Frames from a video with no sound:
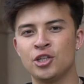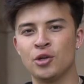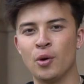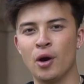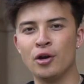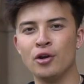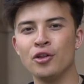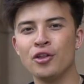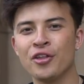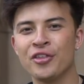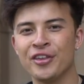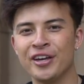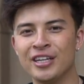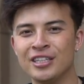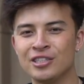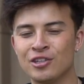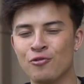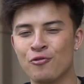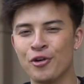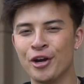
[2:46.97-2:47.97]
So another thing
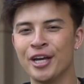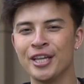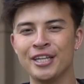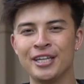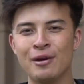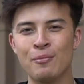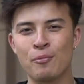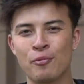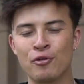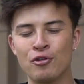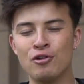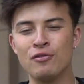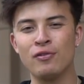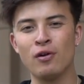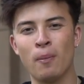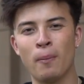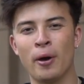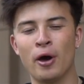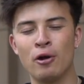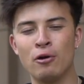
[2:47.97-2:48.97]
to really improve
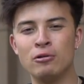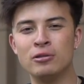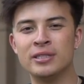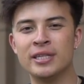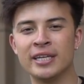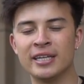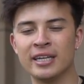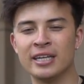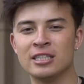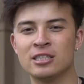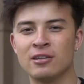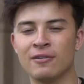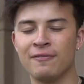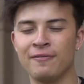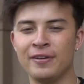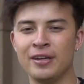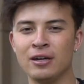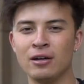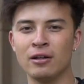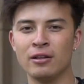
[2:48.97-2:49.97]
your posing is to
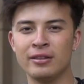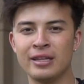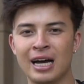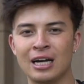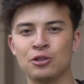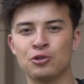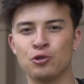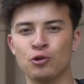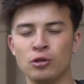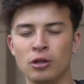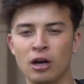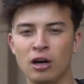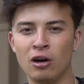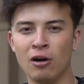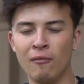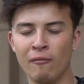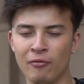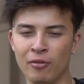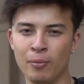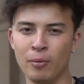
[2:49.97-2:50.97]
feel natural and
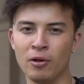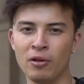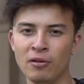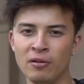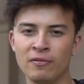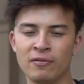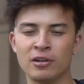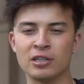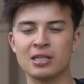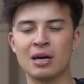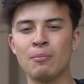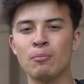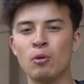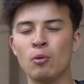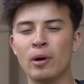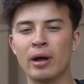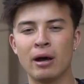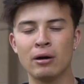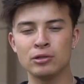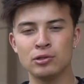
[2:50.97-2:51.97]
comfortable. For example,
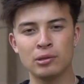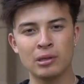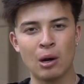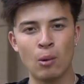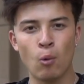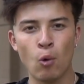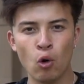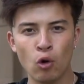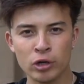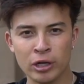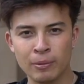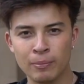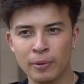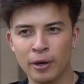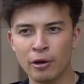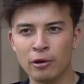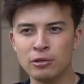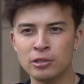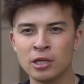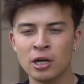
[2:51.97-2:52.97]
when I was doing that walking
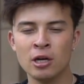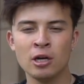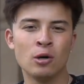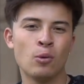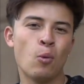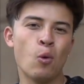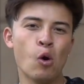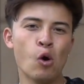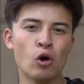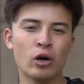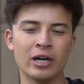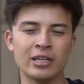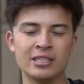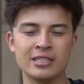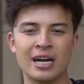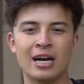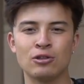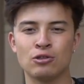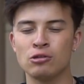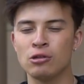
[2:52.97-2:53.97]
pose, walk as
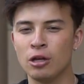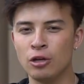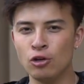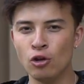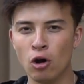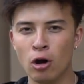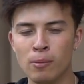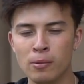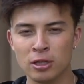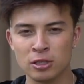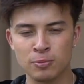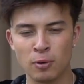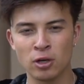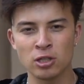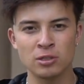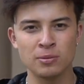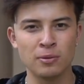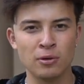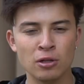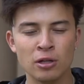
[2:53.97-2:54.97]
natural and normal as
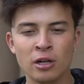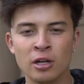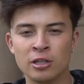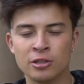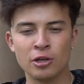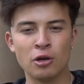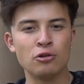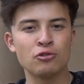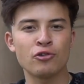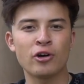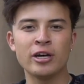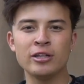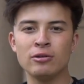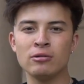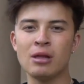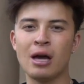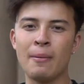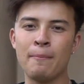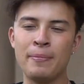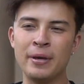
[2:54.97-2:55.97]
possible. Don't try and do
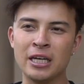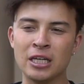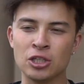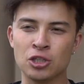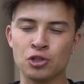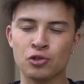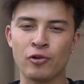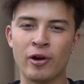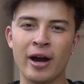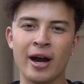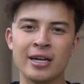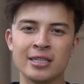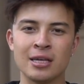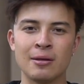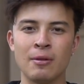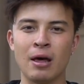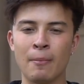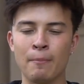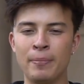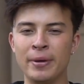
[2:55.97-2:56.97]
like bigger strides
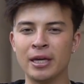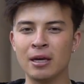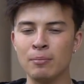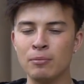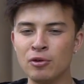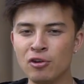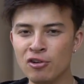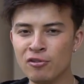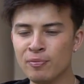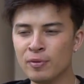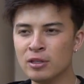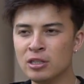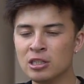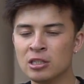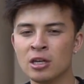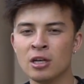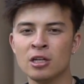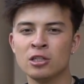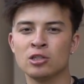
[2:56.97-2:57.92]
and like bigger movements.